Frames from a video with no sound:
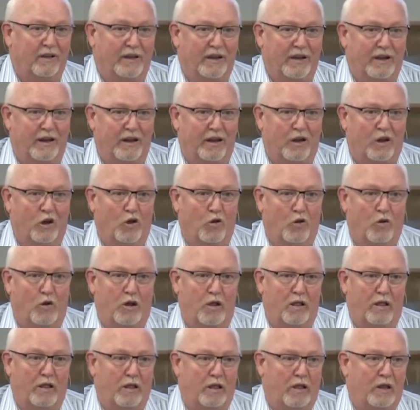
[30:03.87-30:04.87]
You know,
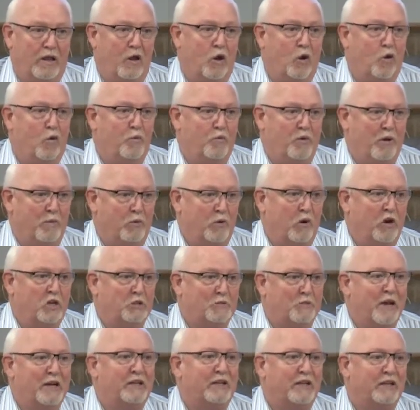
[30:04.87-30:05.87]
you know, people who
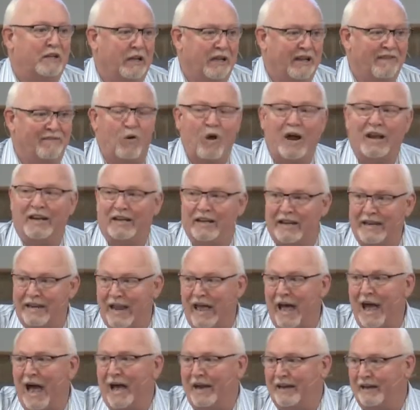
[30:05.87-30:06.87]
expected deliverance did
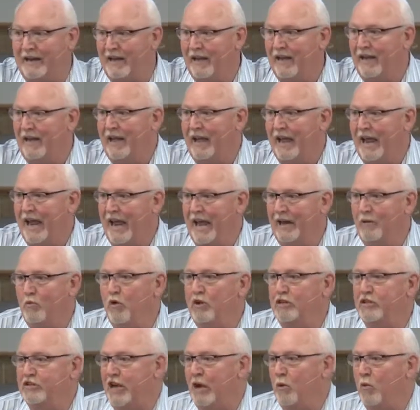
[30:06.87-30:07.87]
not. And
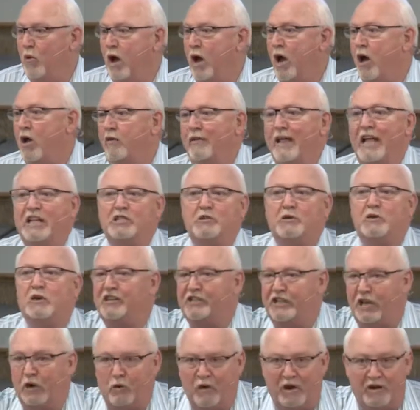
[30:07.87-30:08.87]
we'd say, well, that's
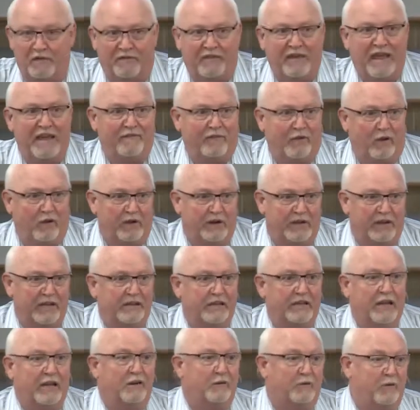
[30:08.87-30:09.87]
because they were unfaithful. And,
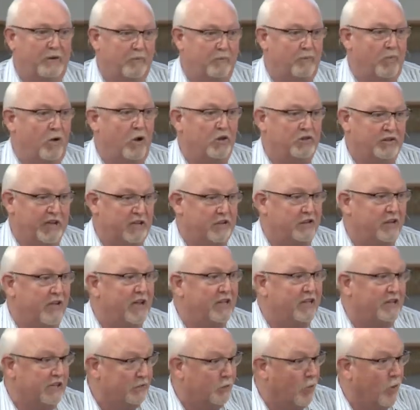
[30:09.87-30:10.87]
he, and Paul's answer to
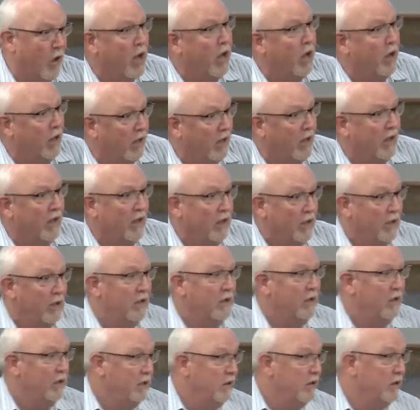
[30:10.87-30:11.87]
that says, well,
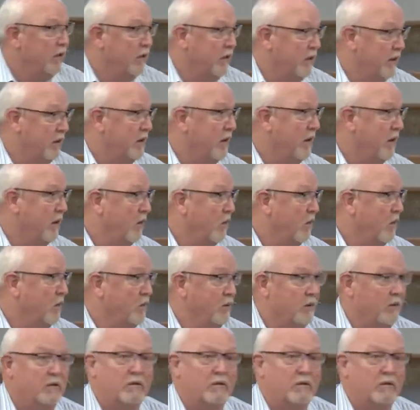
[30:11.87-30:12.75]
you know,